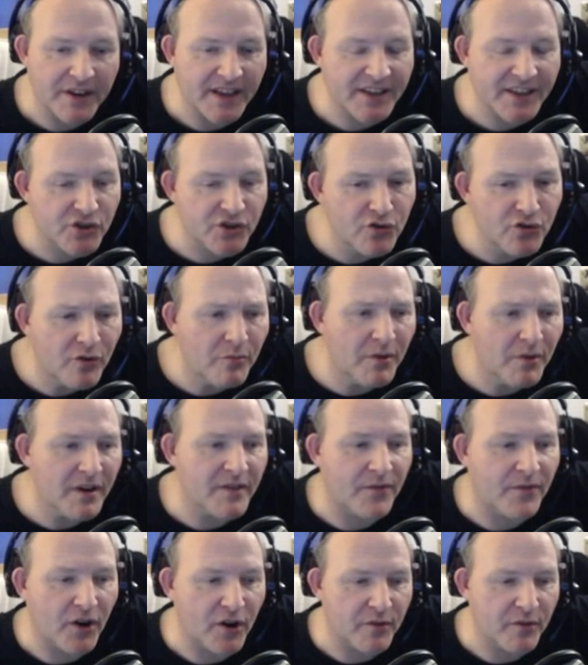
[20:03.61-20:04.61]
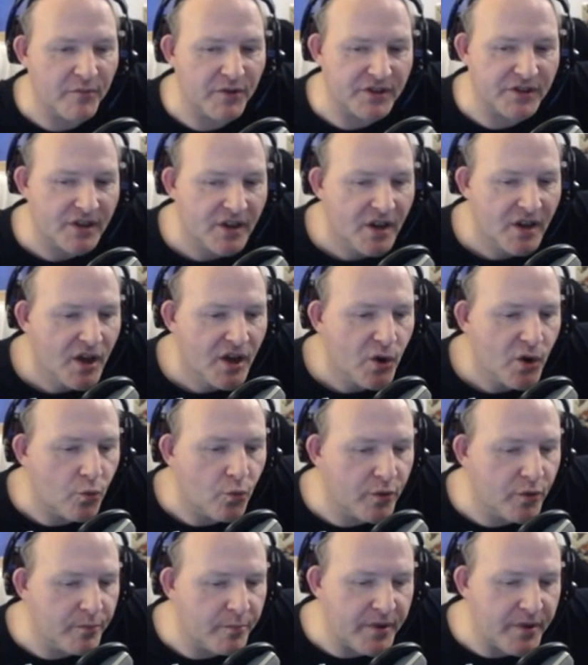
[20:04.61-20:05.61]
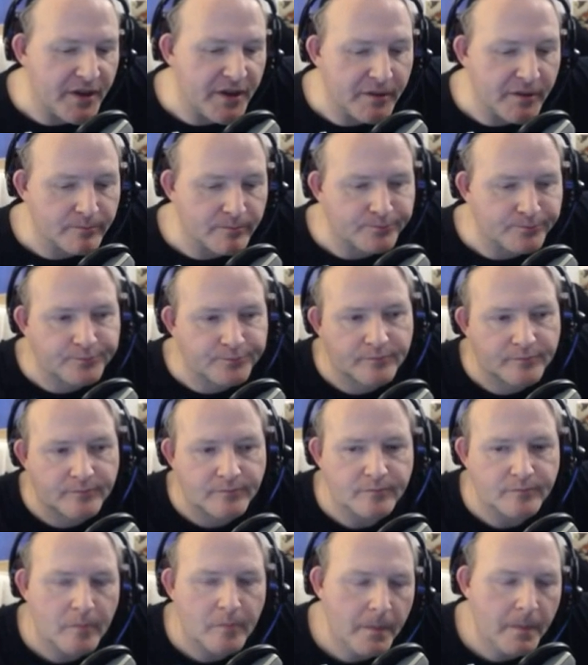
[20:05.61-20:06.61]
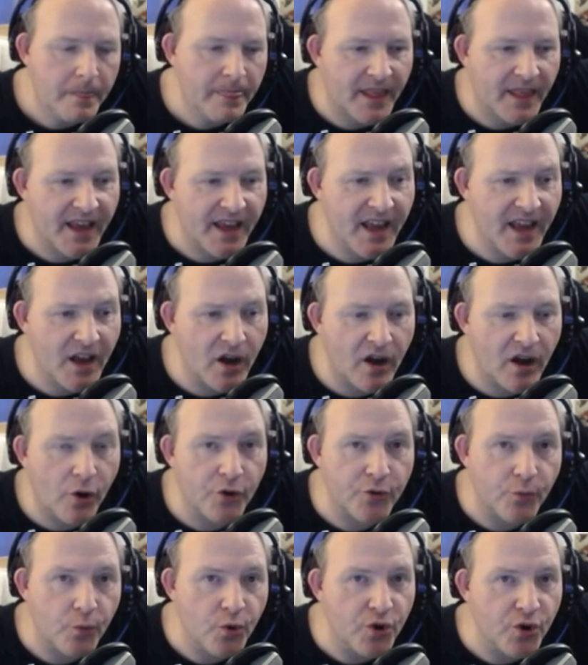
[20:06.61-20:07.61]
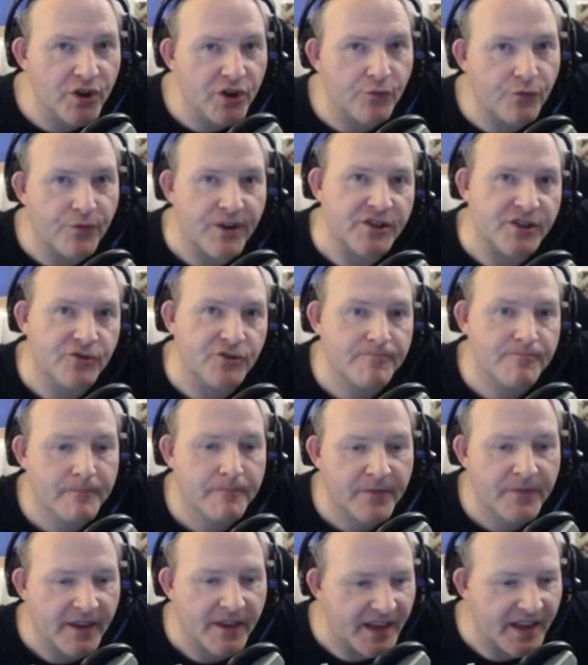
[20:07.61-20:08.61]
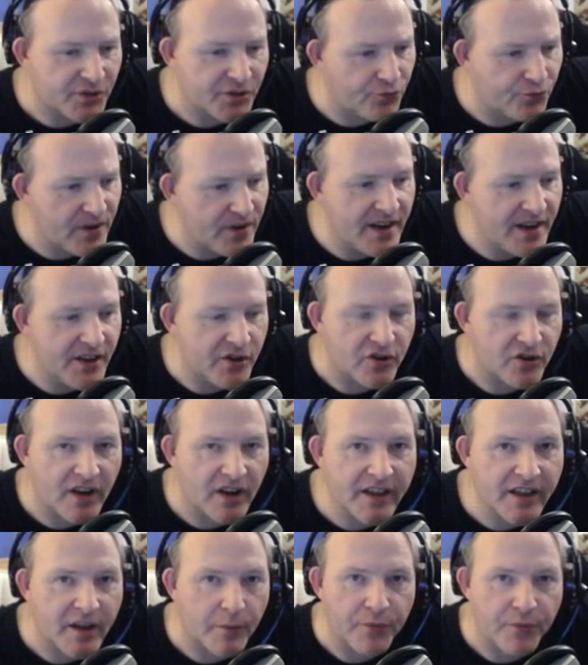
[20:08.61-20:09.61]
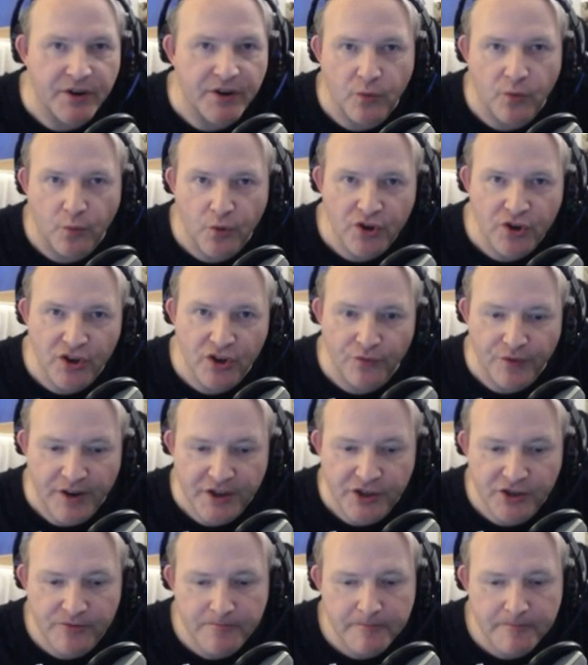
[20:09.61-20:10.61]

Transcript: Its normal environment would be on working a ridge. It's really good, like a Brit, working a ridge.